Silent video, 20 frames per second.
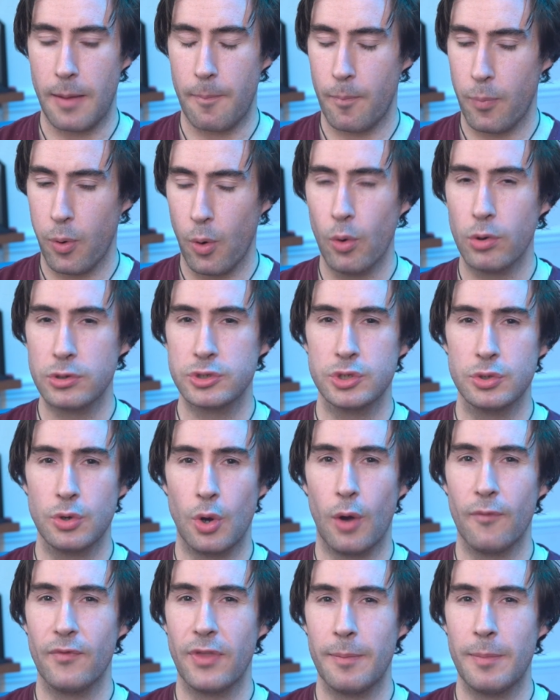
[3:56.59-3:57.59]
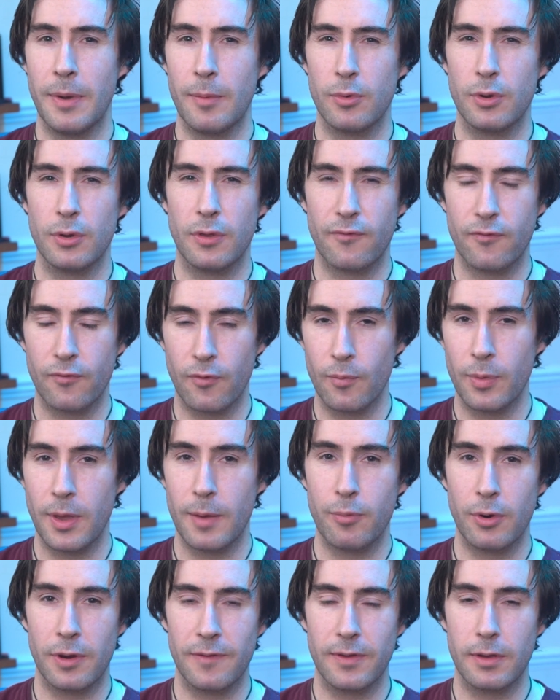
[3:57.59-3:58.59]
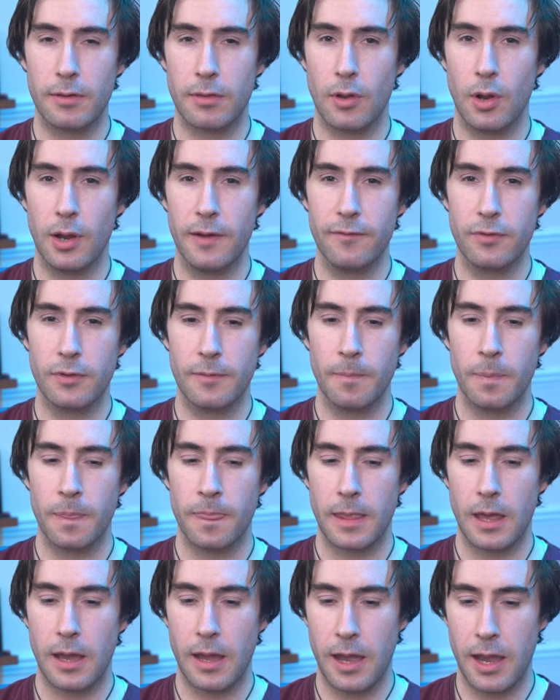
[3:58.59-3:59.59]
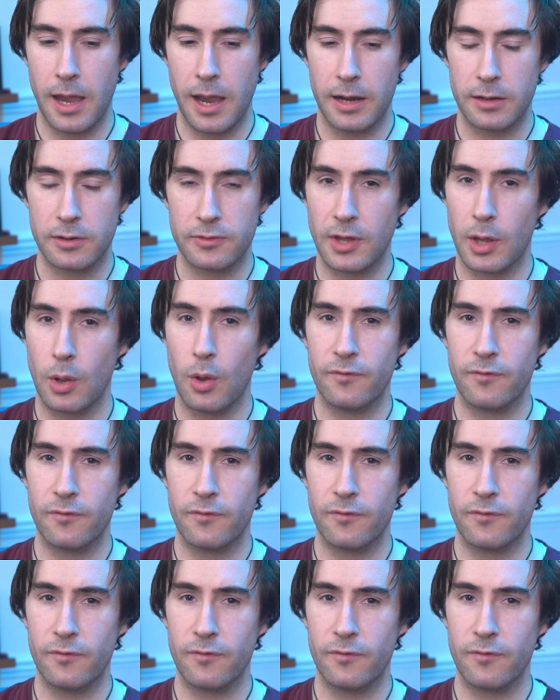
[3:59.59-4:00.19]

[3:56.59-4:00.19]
portion of their memories from their previous lives. And they'll